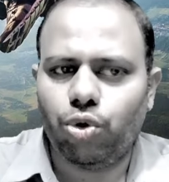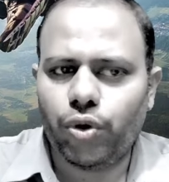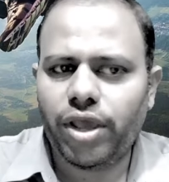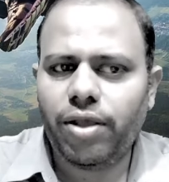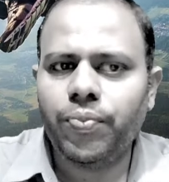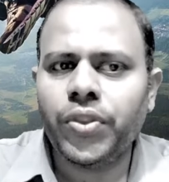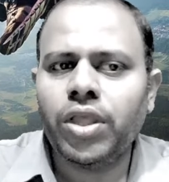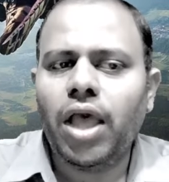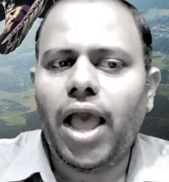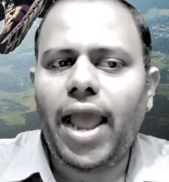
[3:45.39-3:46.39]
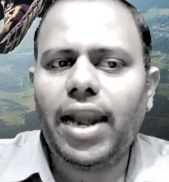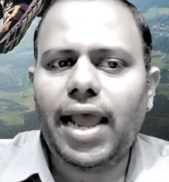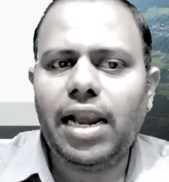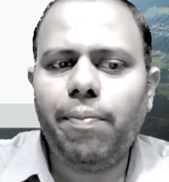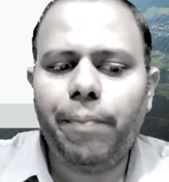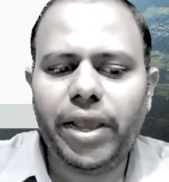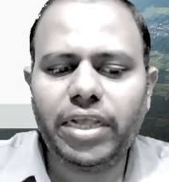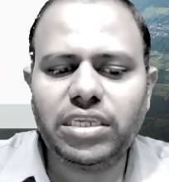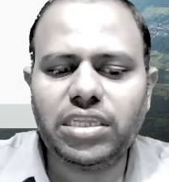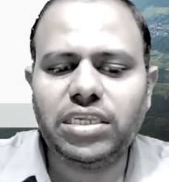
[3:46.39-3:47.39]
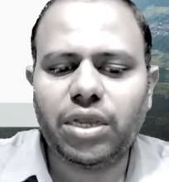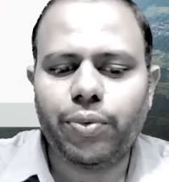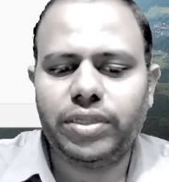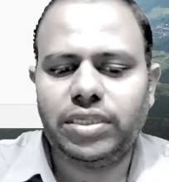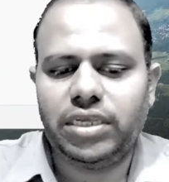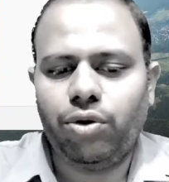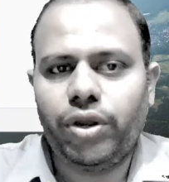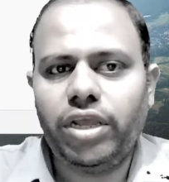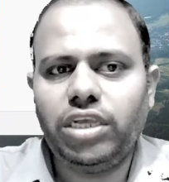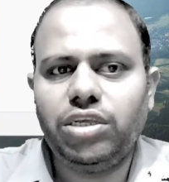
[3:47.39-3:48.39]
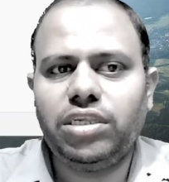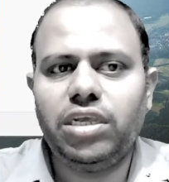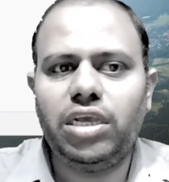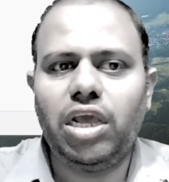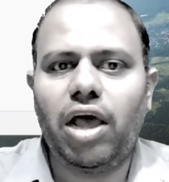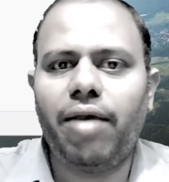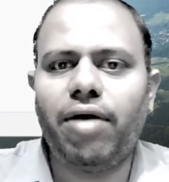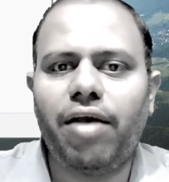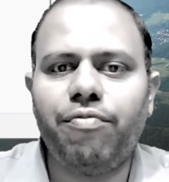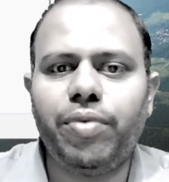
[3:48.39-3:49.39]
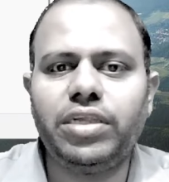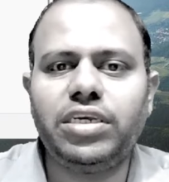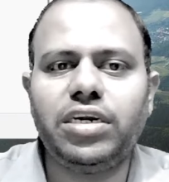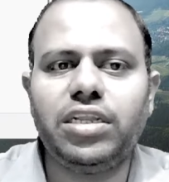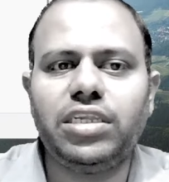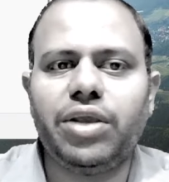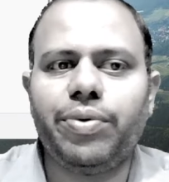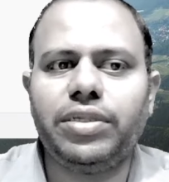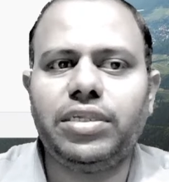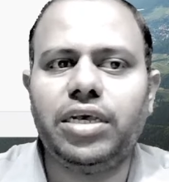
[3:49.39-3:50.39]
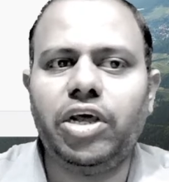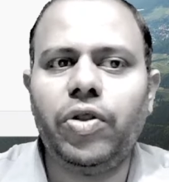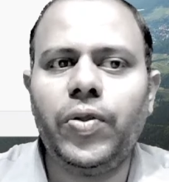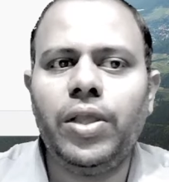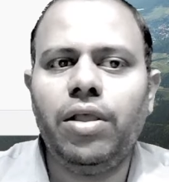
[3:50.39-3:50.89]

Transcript: Okay, and I'll paste the sequence here. Okay, you see I have pasted the sequence here.